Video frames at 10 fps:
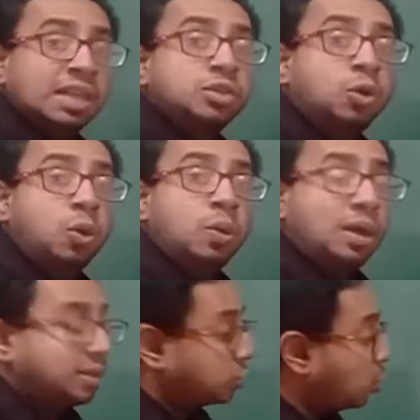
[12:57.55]

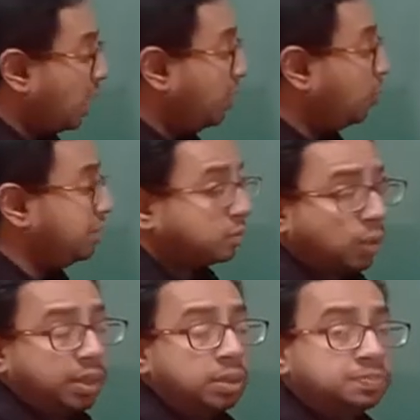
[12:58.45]
So, square, what is
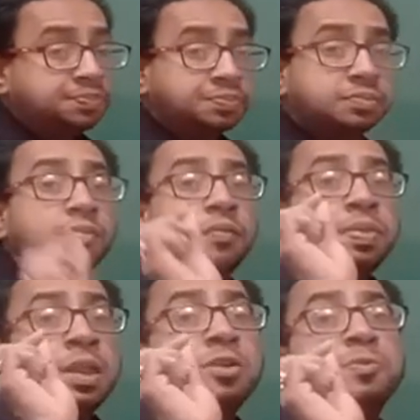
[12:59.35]
square?
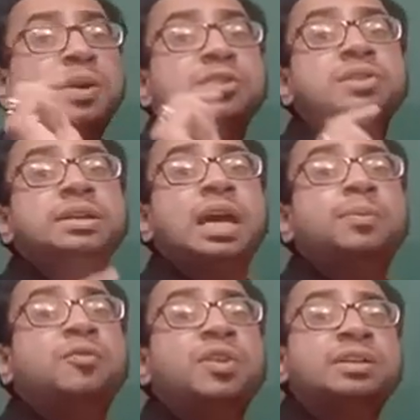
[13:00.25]
A special
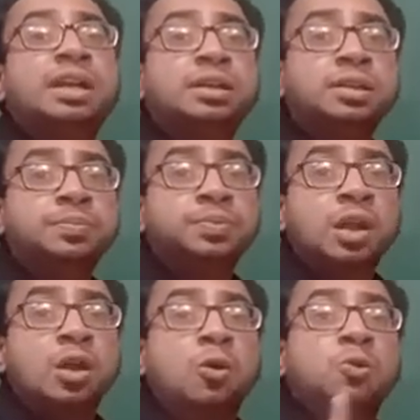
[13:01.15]
type of rectangle
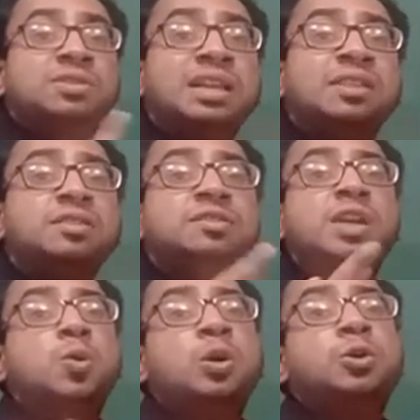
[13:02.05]
whose length is
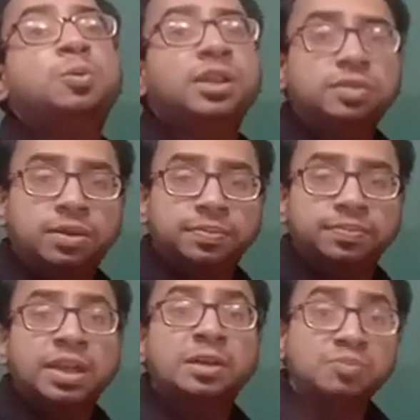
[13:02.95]
equal to breadth.
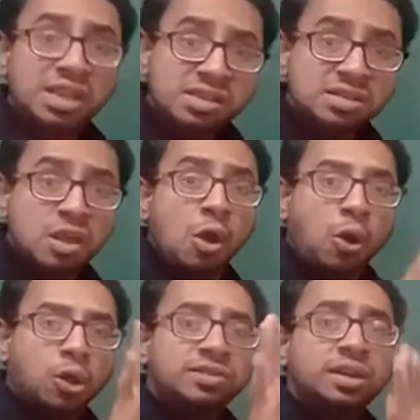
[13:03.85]
It means
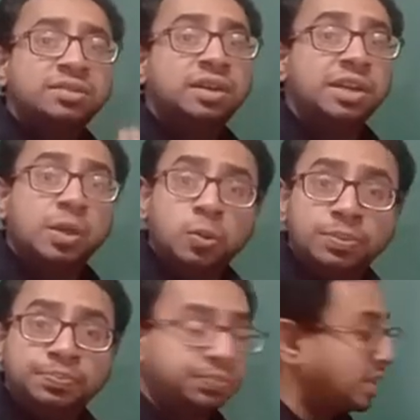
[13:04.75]
all sides are equal.
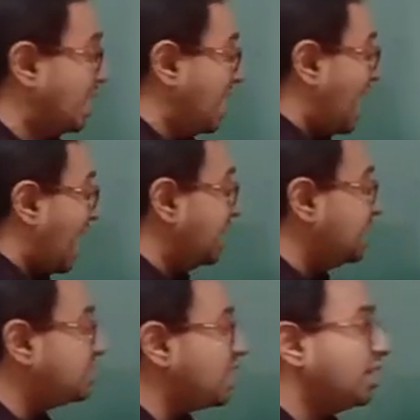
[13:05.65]

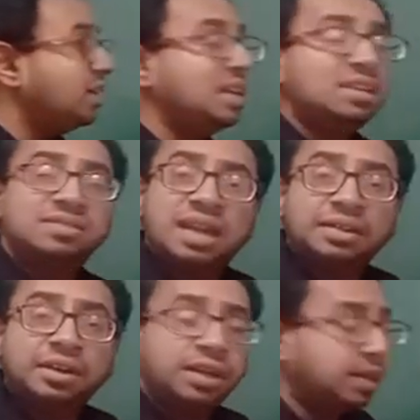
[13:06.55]
And each angle is
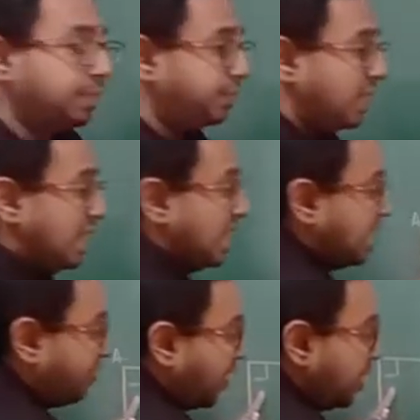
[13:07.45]
90 degrees.
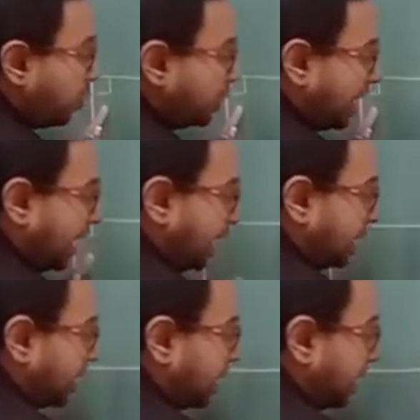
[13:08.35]
If I
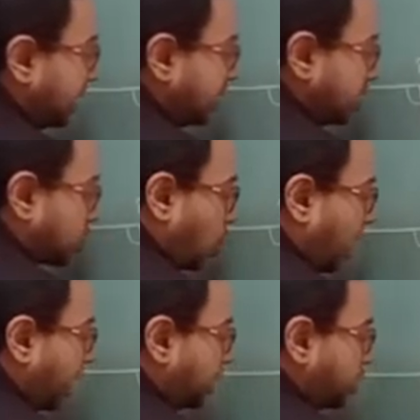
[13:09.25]
rotate this
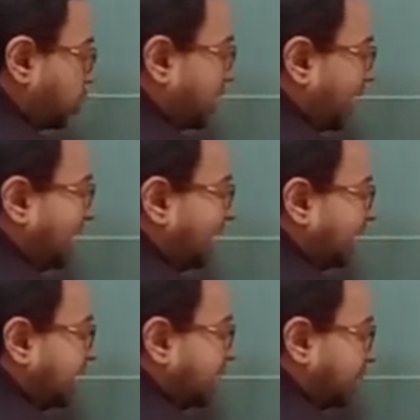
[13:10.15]
square through 90
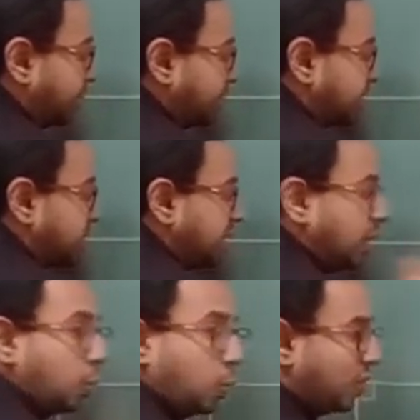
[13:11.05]
degrees, just
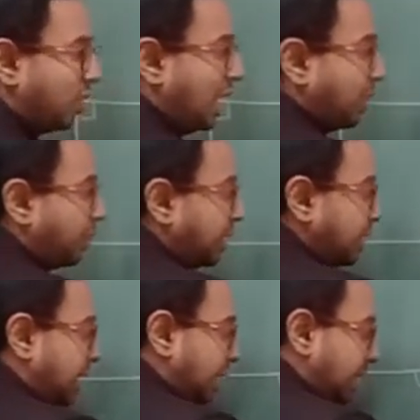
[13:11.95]
see what will happen.
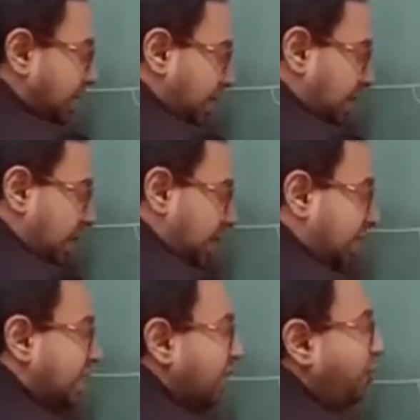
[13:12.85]

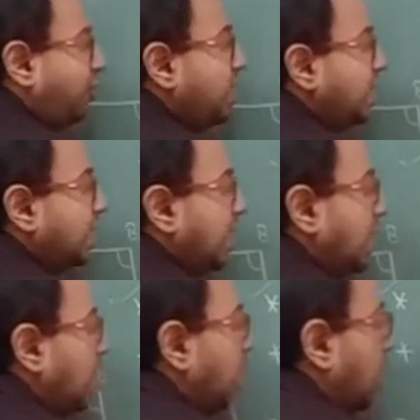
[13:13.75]

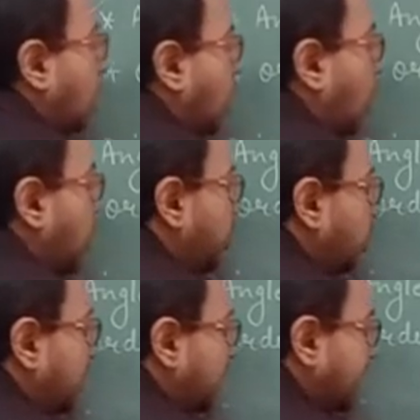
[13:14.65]
Definitely, on
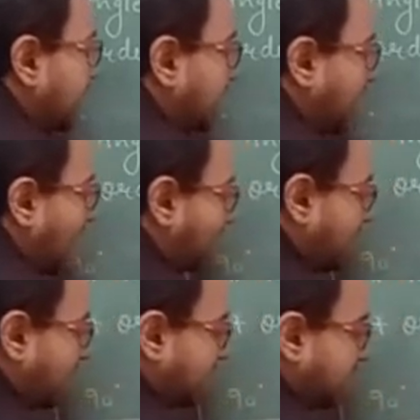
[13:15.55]
rotating it, I'll
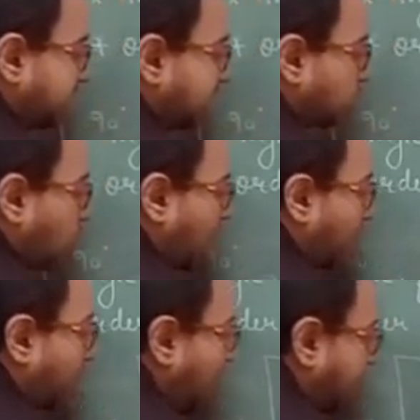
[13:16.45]
be getting the
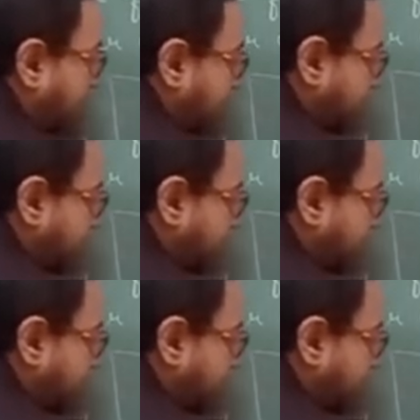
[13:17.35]
square back.